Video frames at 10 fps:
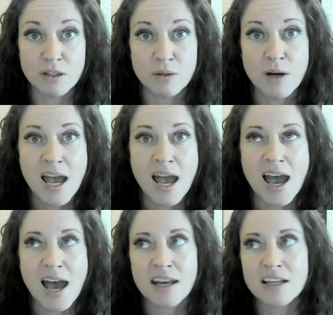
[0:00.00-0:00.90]
to do,
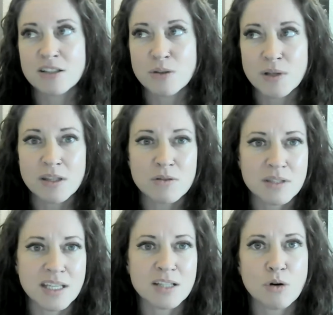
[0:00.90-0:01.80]
and doing
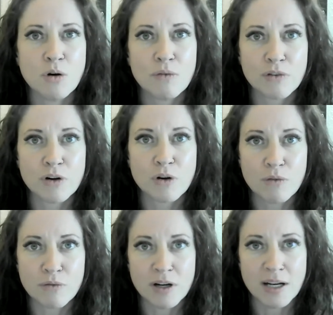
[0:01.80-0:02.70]
those things over
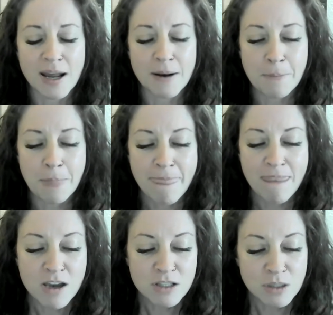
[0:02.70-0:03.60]
and over again.
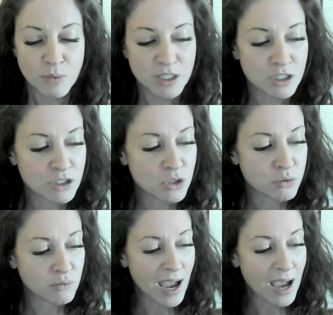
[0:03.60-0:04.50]
So when you're
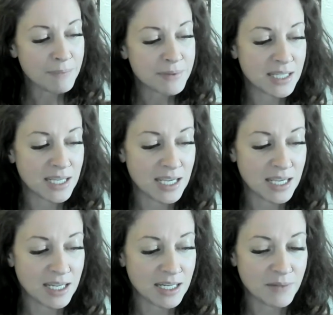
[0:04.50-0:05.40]
trapped
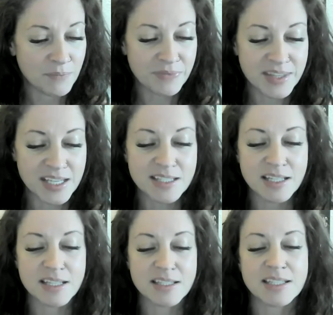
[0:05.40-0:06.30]
in
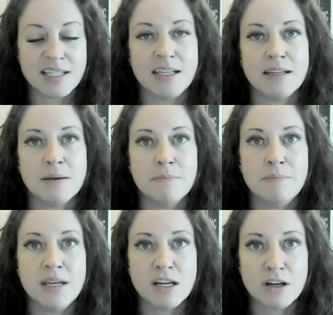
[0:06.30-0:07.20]
this Essene
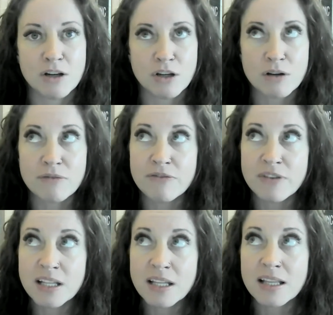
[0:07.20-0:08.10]
mirror, you're
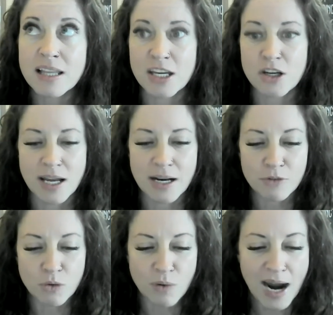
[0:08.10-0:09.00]
feeling like you're
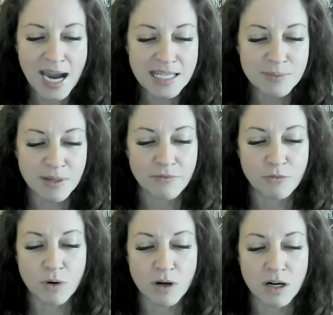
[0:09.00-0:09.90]
kind of
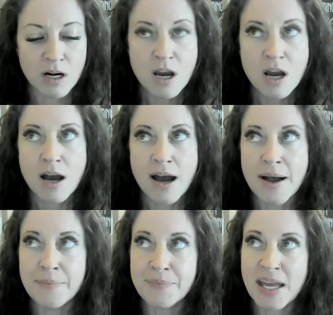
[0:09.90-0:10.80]
grasping for
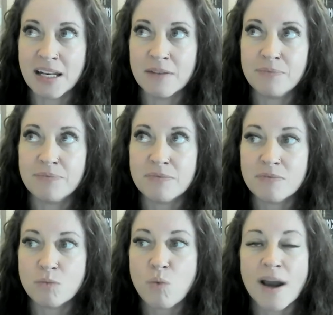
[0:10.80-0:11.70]
and
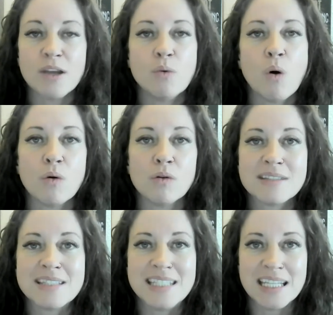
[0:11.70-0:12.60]
what you
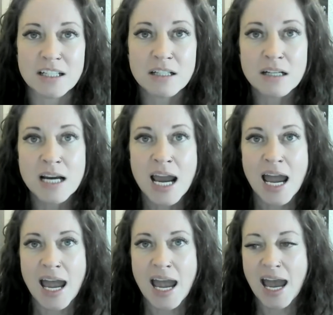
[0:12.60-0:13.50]
hold dear.